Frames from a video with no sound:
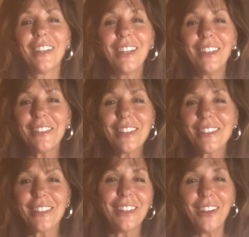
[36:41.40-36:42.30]

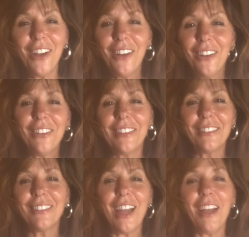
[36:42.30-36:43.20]
everything's going to go.
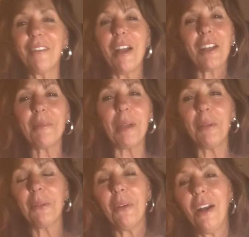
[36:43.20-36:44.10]
And I'm not going to be
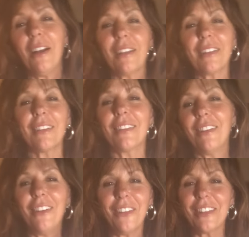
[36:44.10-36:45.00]
able to walk and
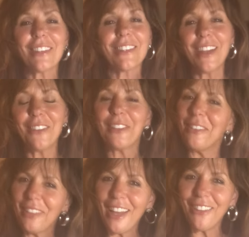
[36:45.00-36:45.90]
all this stuff. And
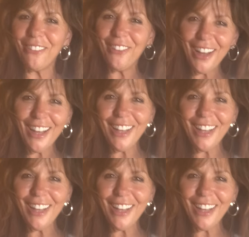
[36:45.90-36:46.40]
I'm like, what?